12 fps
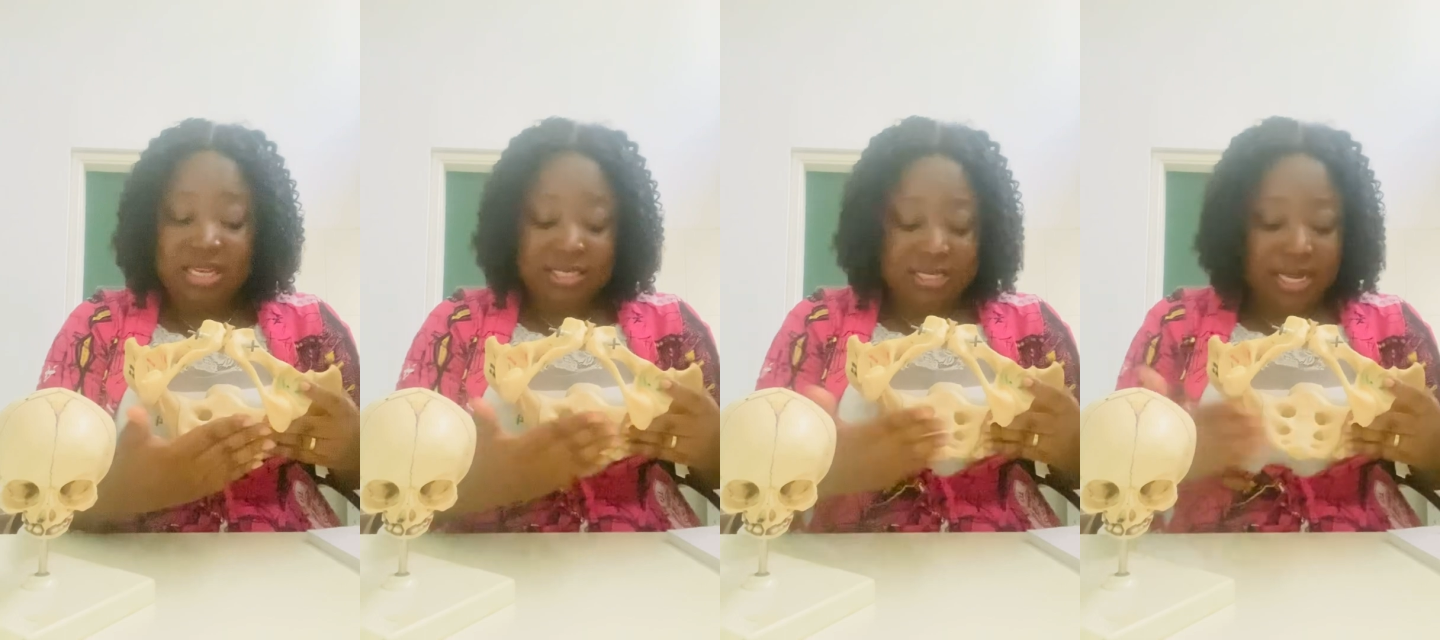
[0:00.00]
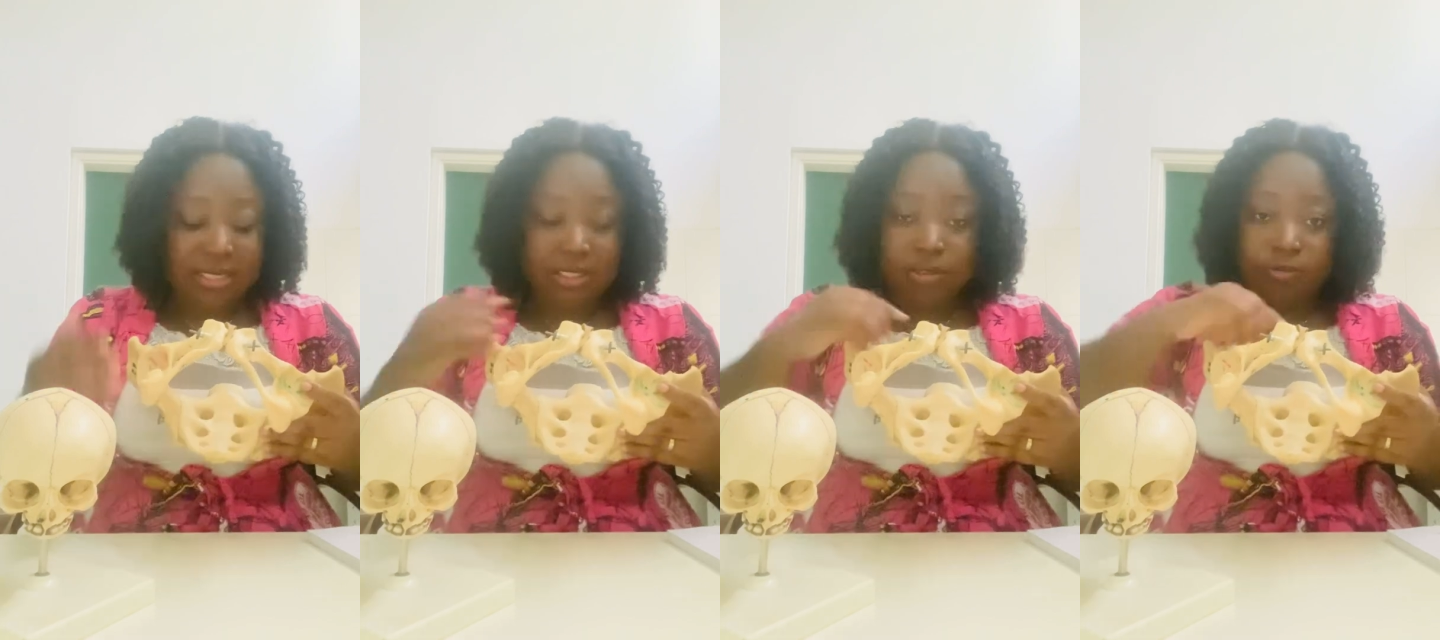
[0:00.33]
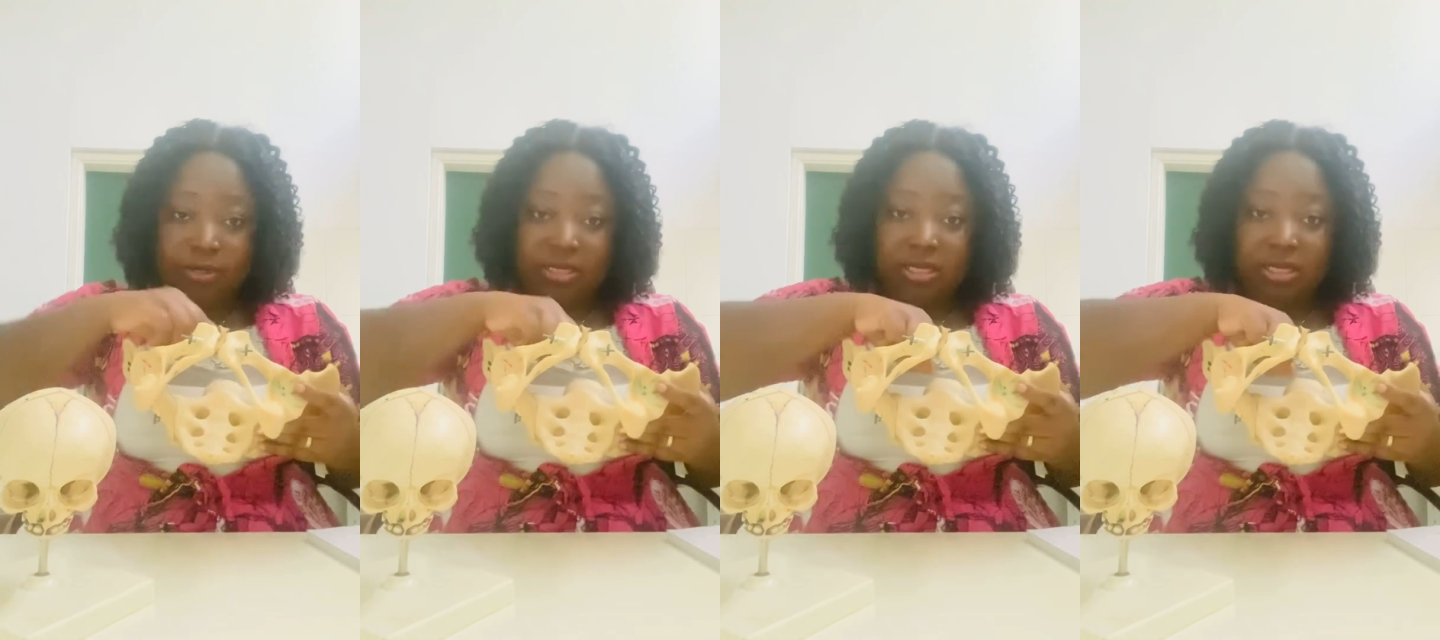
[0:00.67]
tallies
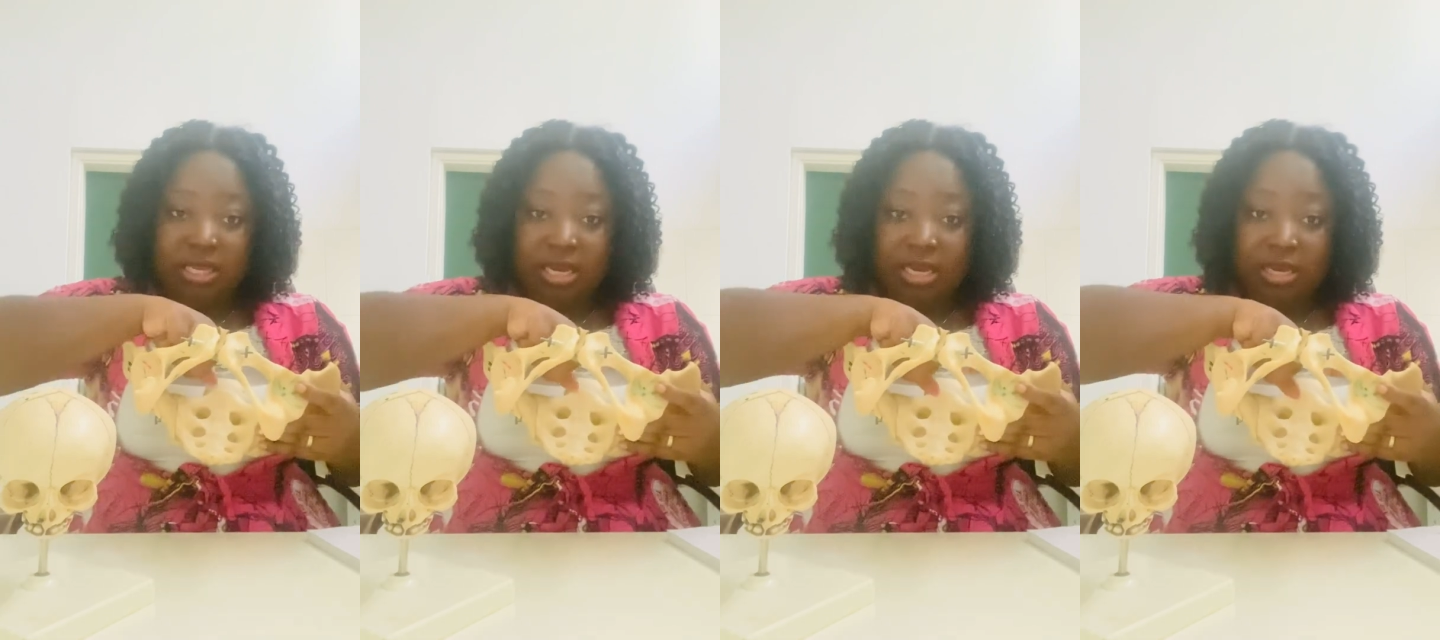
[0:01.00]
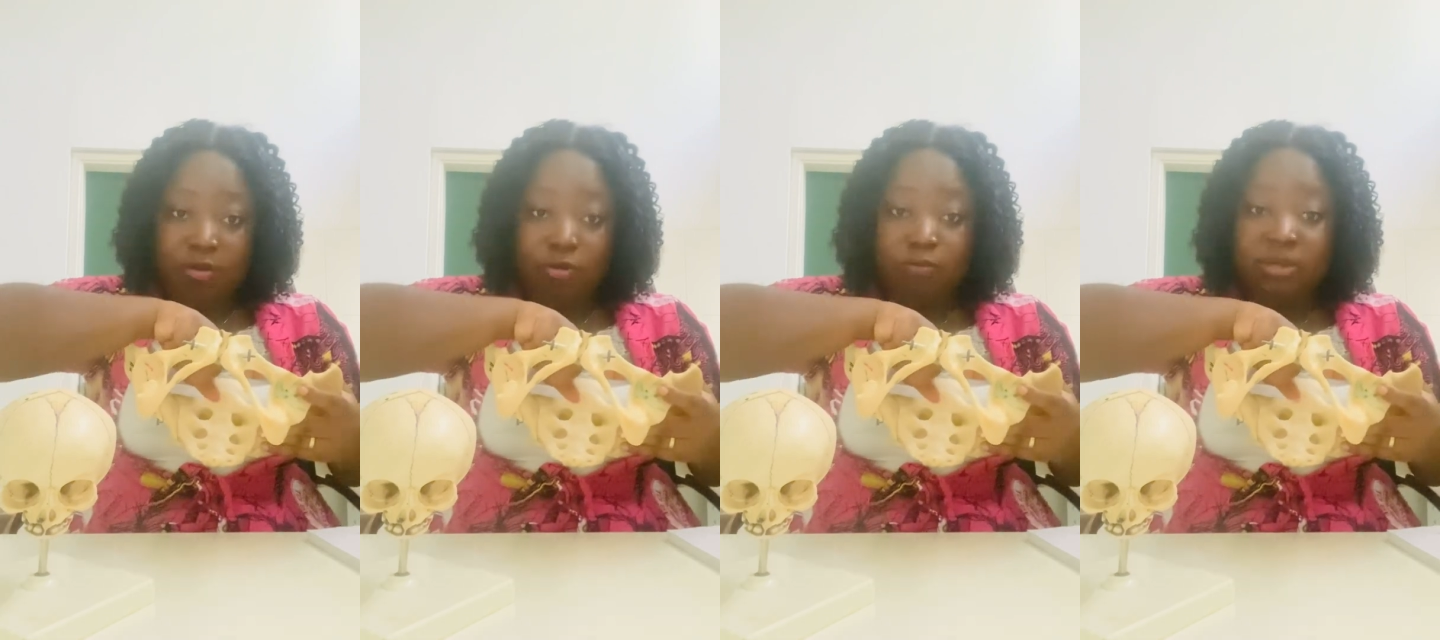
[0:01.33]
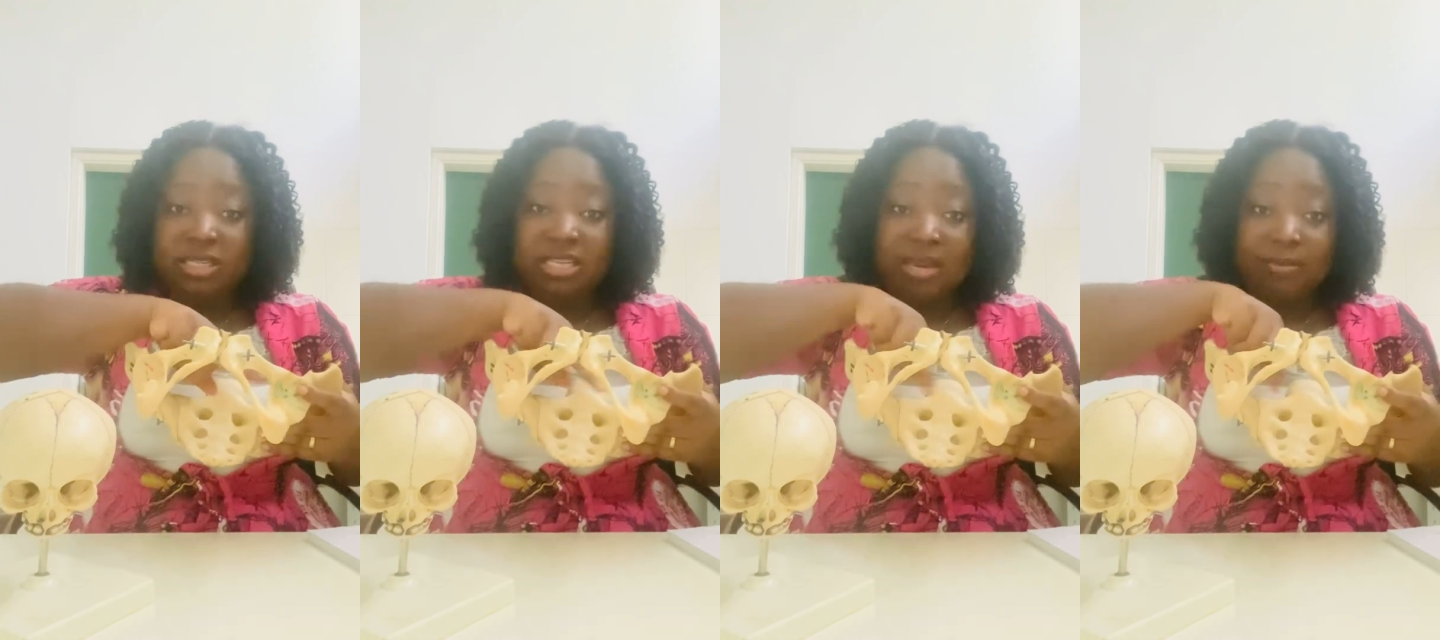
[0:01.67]
with the
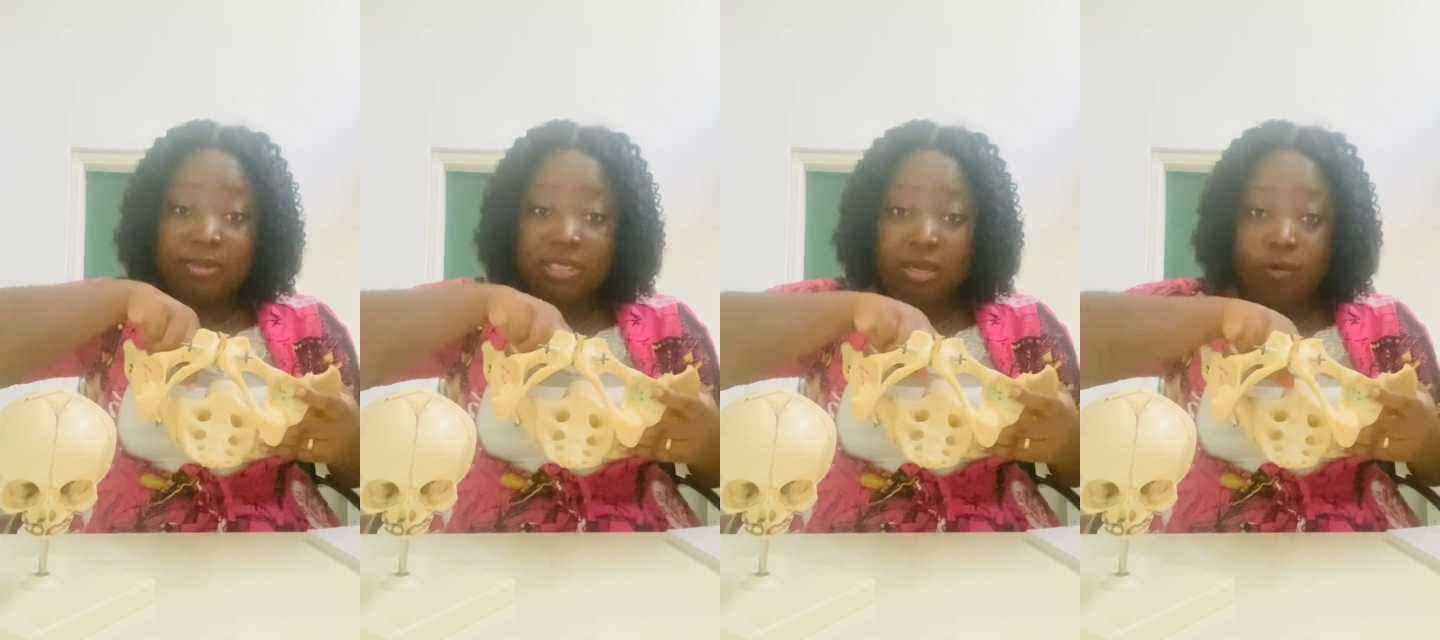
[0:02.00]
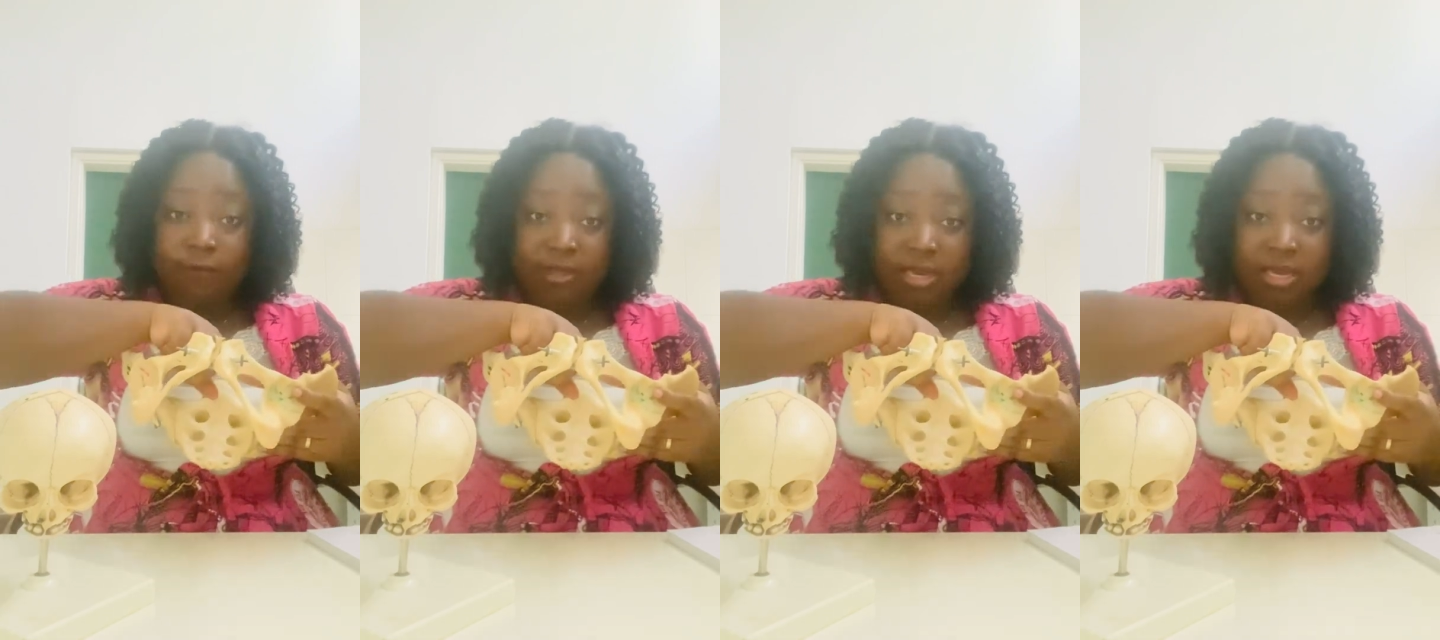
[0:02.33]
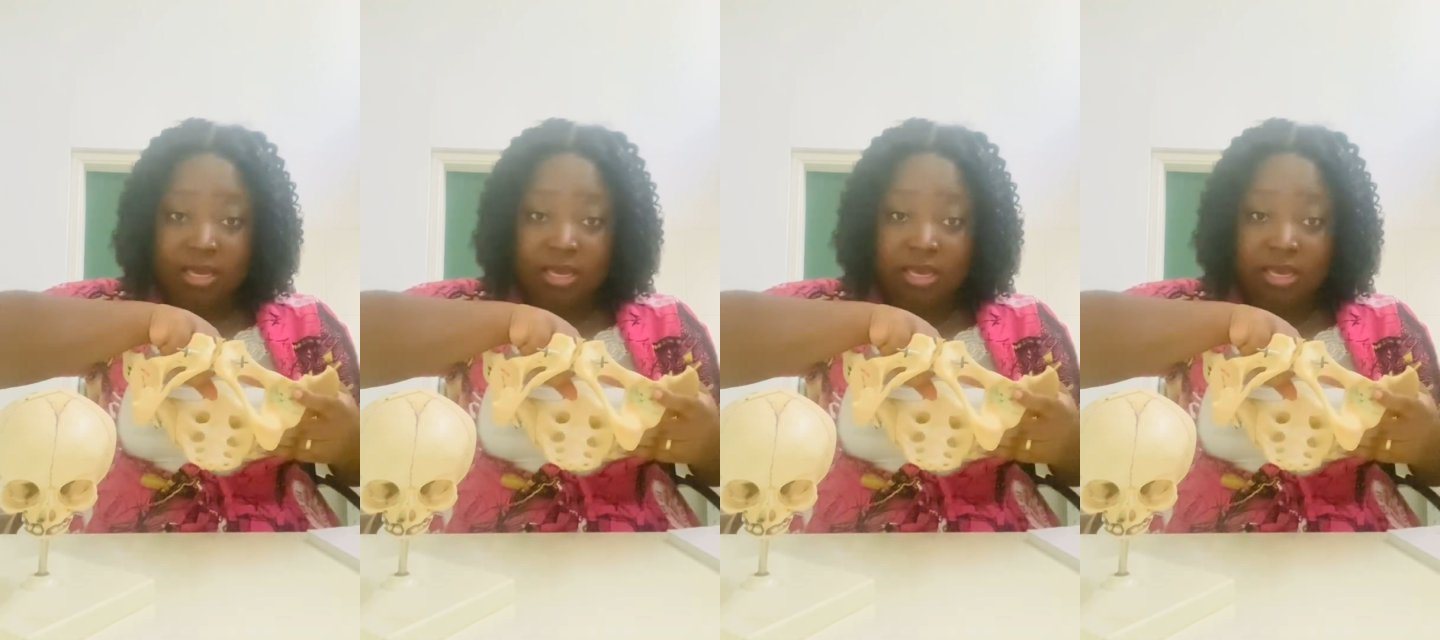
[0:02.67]
oblique diameter of the